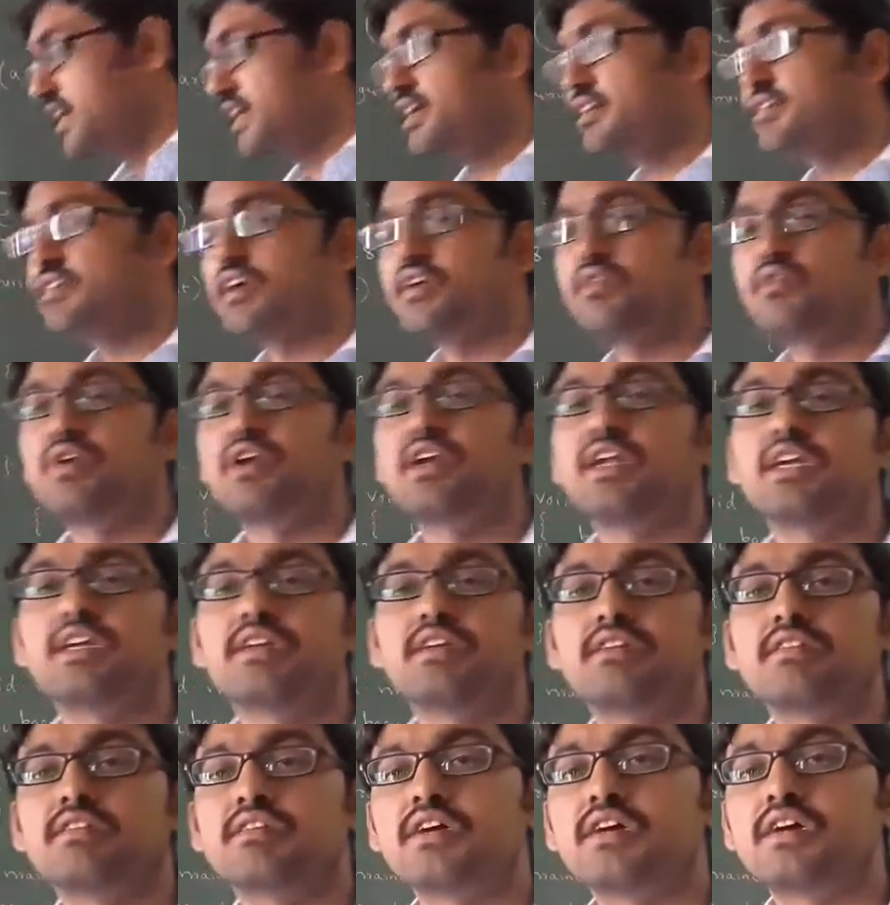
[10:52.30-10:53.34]
disadvantage
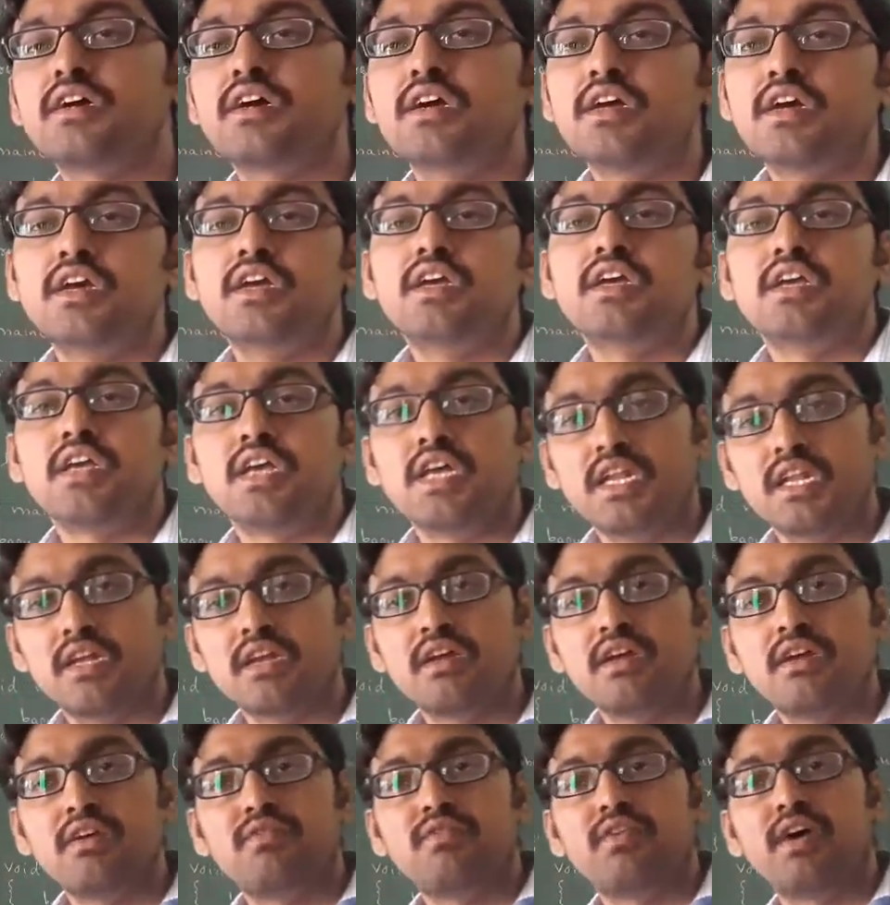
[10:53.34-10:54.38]
is in
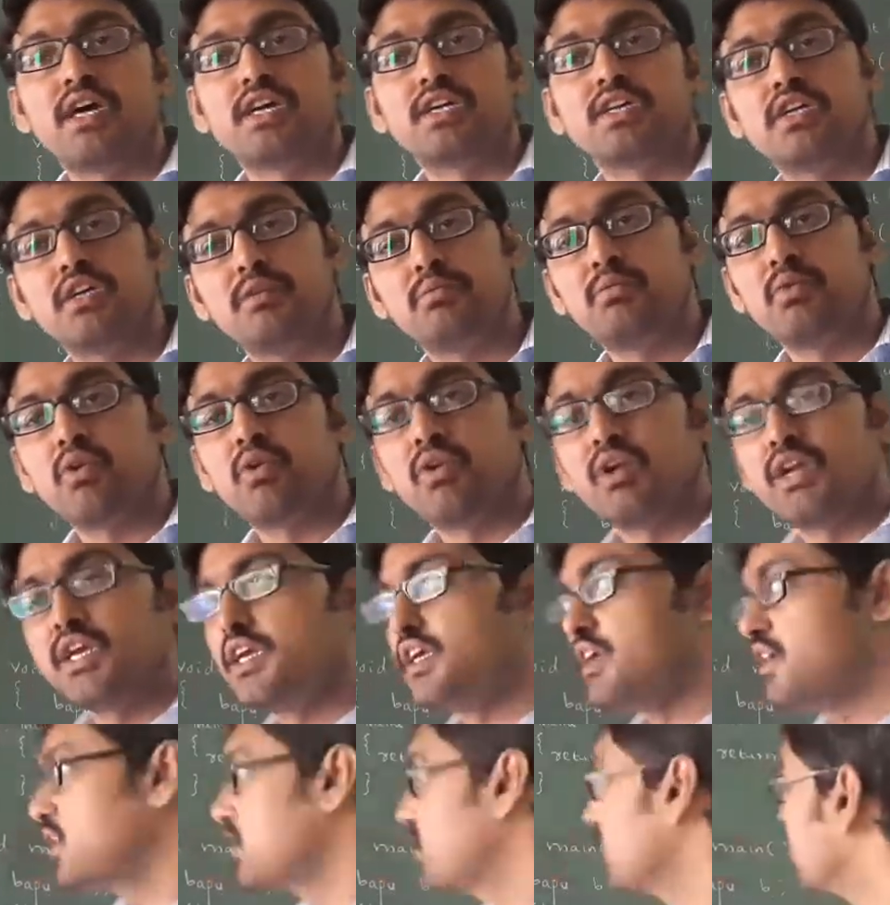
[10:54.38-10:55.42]
function
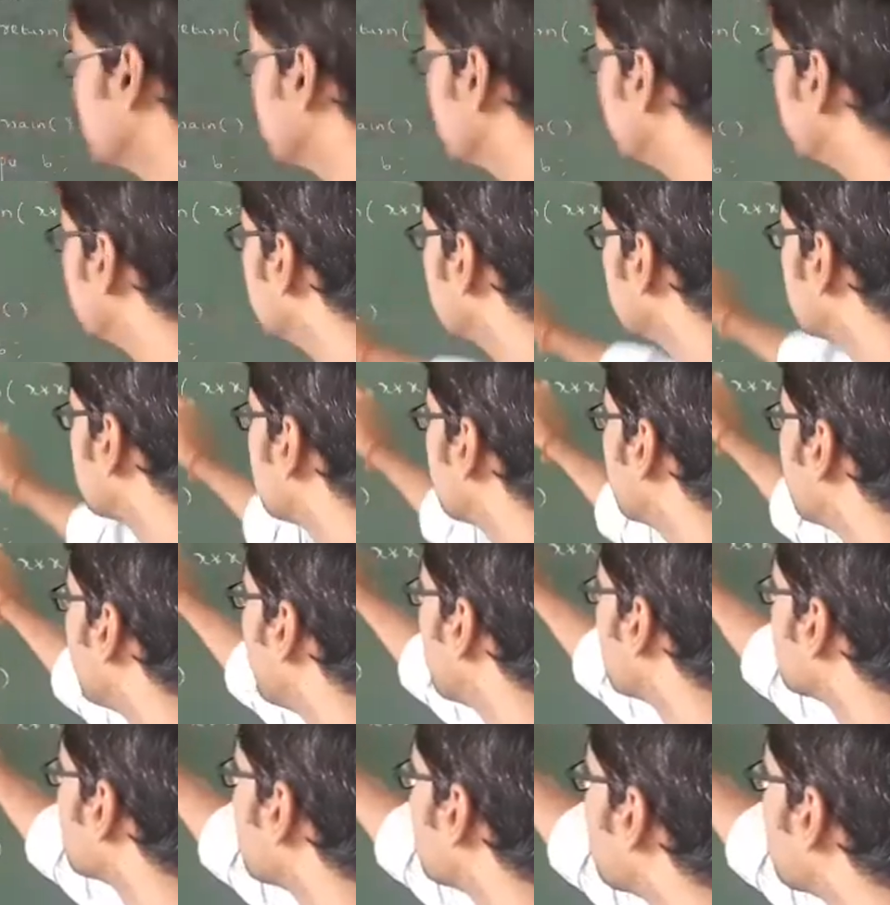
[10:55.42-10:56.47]
body. In this function